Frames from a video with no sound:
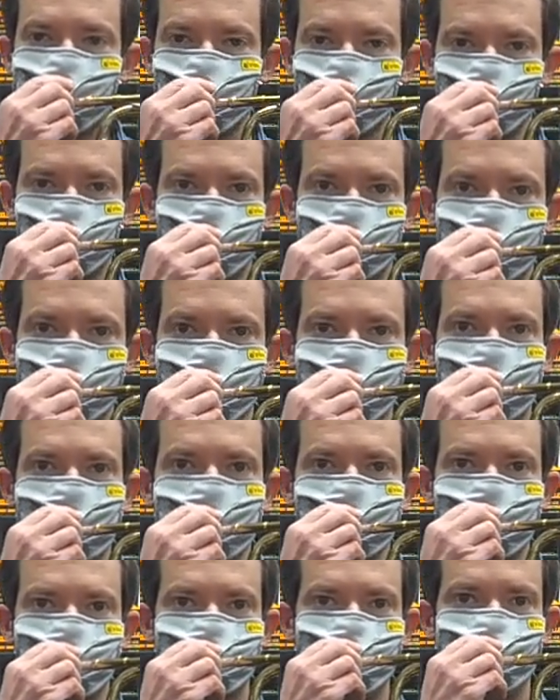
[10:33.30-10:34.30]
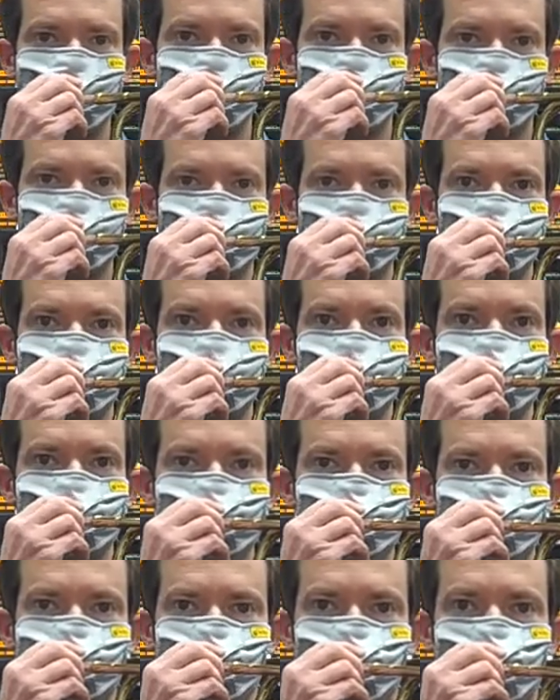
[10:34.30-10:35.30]
We'll slide the mouthpiece in,
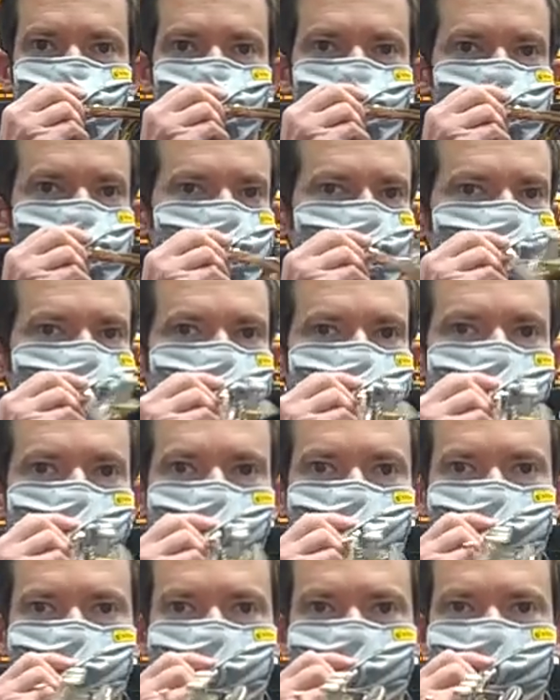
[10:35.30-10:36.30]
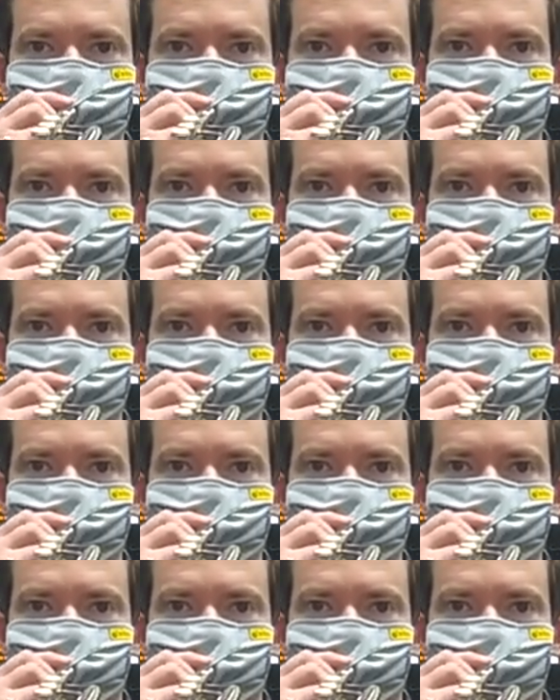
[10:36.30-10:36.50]
pull it